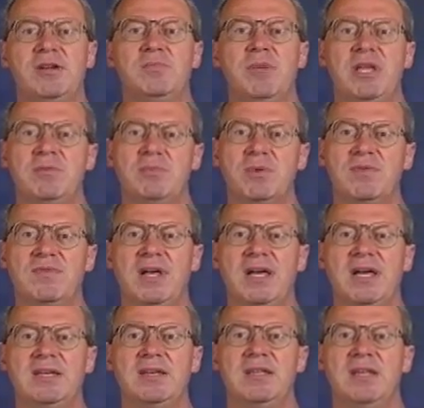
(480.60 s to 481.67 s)
may
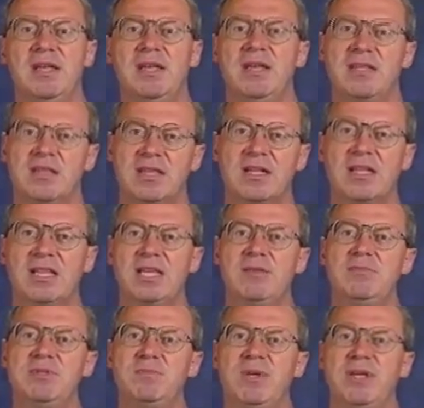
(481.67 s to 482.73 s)
provide, the
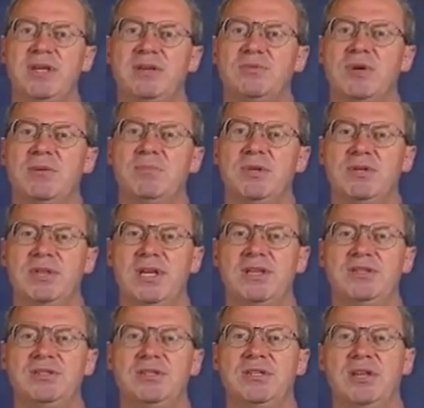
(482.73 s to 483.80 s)
claims paying
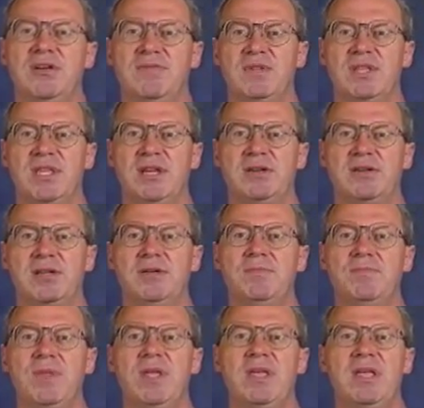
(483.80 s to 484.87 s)
reputation of the carrier,
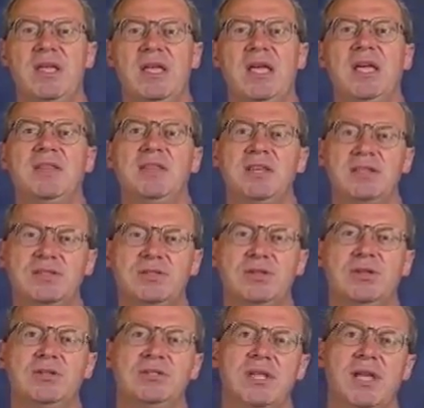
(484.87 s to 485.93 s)
and the
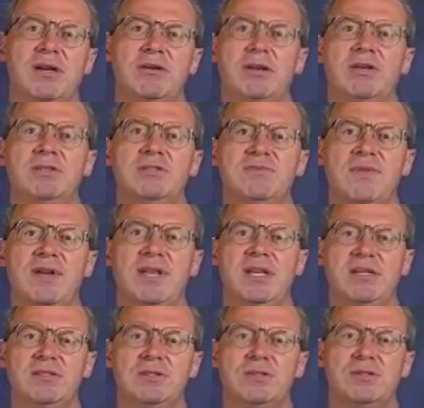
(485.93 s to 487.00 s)
insurance carrier's
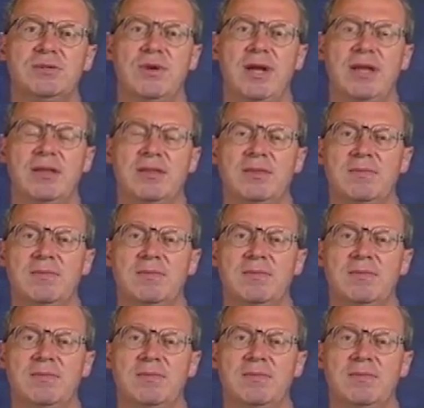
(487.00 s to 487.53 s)
financial strength.